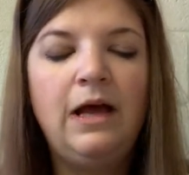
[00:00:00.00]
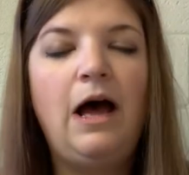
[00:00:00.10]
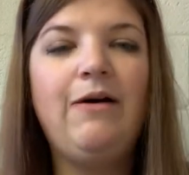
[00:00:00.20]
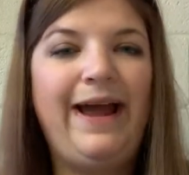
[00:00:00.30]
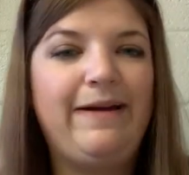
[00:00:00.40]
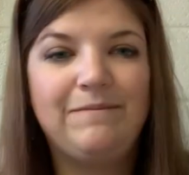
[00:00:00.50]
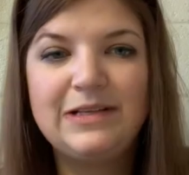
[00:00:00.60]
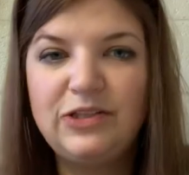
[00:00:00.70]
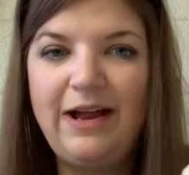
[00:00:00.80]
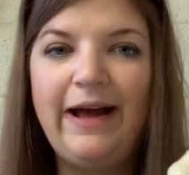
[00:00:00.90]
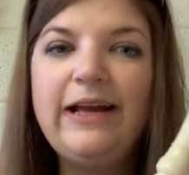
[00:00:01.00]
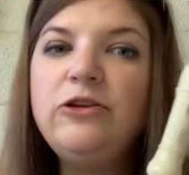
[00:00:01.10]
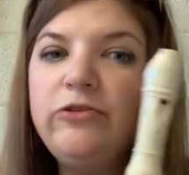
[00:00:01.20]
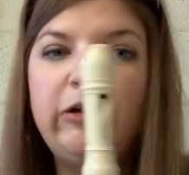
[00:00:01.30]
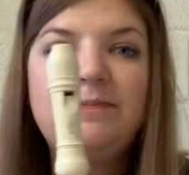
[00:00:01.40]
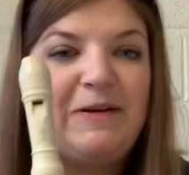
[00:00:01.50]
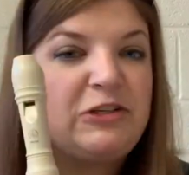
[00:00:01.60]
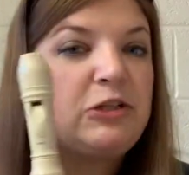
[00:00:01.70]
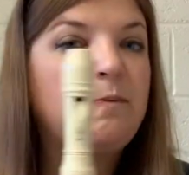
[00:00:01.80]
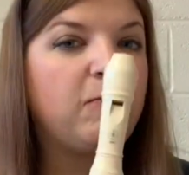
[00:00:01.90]
Okay, so now I can do those
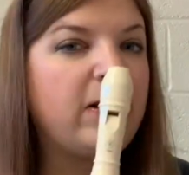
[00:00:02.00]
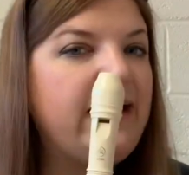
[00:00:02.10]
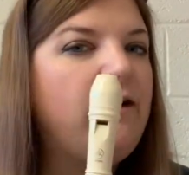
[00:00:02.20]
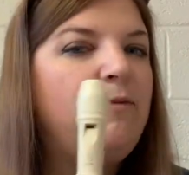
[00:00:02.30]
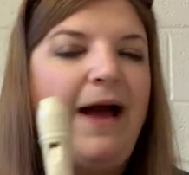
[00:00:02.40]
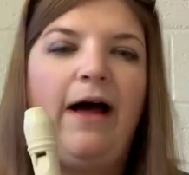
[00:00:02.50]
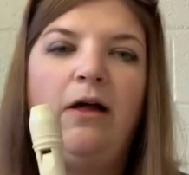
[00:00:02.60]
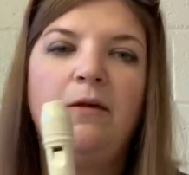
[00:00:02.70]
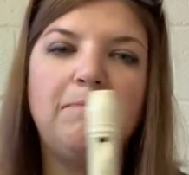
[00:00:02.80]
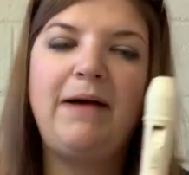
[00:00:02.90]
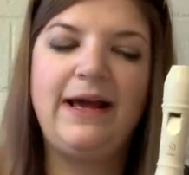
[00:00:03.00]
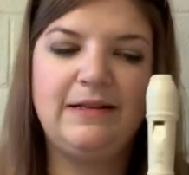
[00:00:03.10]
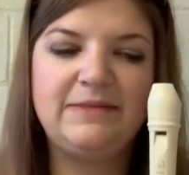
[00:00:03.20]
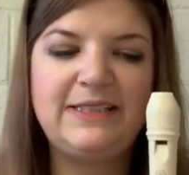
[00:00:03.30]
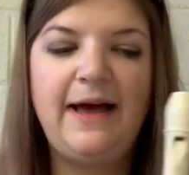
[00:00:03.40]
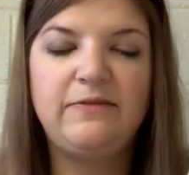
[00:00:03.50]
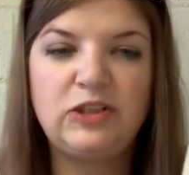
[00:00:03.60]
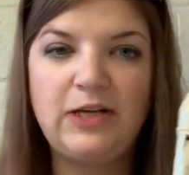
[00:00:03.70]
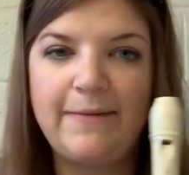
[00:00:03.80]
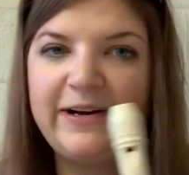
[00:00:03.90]
measures pretty well by themselves.
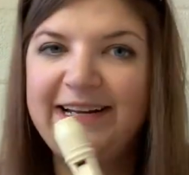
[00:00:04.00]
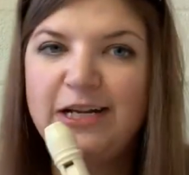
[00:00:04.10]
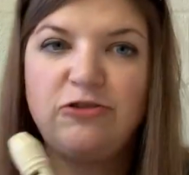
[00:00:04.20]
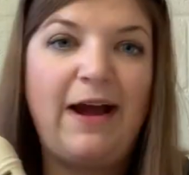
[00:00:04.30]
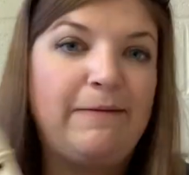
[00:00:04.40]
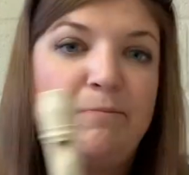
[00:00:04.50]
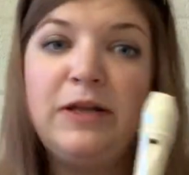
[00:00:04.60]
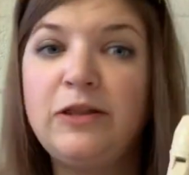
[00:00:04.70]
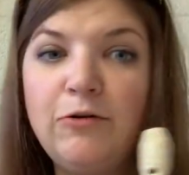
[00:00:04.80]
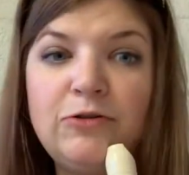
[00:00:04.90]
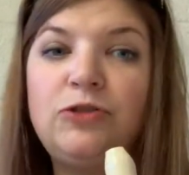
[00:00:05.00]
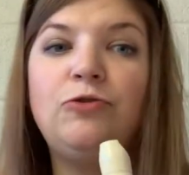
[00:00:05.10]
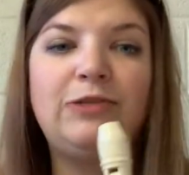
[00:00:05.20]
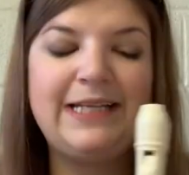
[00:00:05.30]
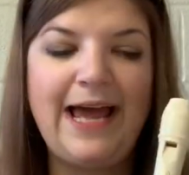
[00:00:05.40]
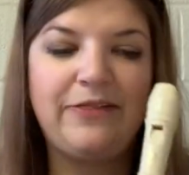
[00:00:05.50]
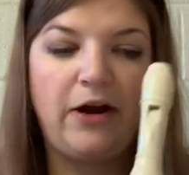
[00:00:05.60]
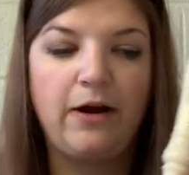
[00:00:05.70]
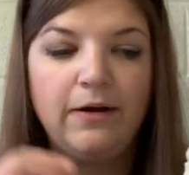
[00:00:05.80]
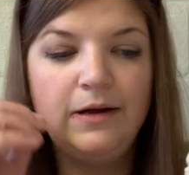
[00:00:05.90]
So now I'm going to try and put those two
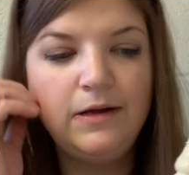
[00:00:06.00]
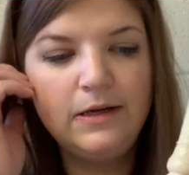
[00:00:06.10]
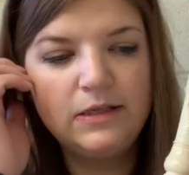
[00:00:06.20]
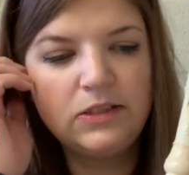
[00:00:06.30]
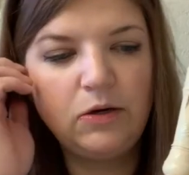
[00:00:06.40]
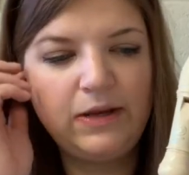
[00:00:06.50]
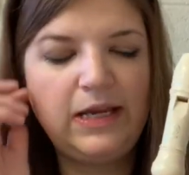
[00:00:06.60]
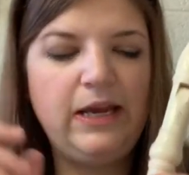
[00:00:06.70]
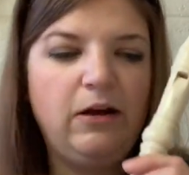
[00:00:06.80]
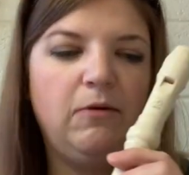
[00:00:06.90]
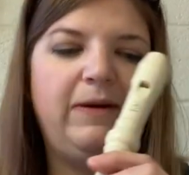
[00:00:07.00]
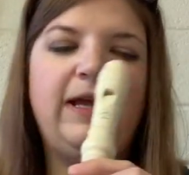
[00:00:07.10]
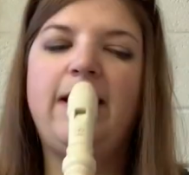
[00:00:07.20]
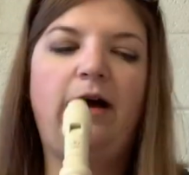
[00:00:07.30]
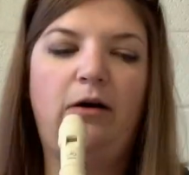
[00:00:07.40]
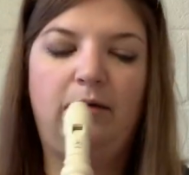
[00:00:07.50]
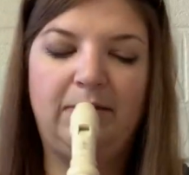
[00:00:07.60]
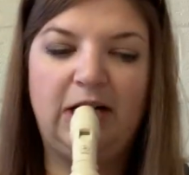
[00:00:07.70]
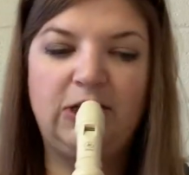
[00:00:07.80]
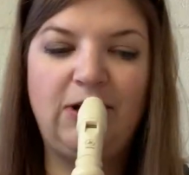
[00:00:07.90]
together. So here we go. I'm
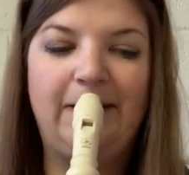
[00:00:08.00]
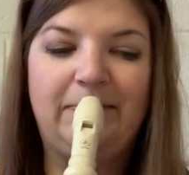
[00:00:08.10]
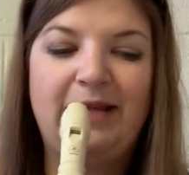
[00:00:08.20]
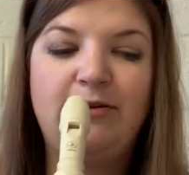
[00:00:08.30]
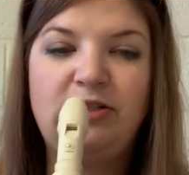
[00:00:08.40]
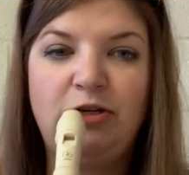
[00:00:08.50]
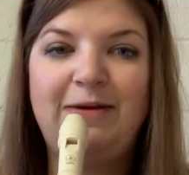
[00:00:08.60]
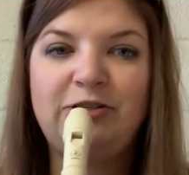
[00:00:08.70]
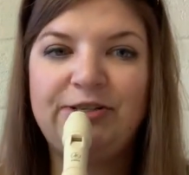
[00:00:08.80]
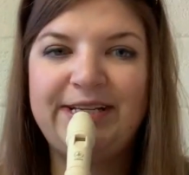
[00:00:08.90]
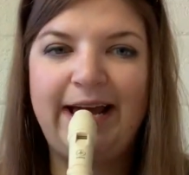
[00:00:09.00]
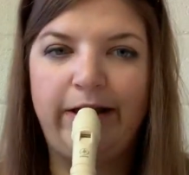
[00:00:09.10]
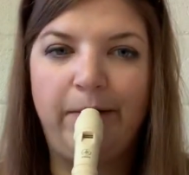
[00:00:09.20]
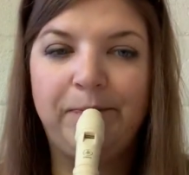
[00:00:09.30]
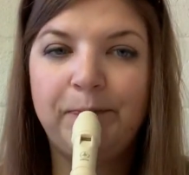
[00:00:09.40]
going to try and play those two measures together.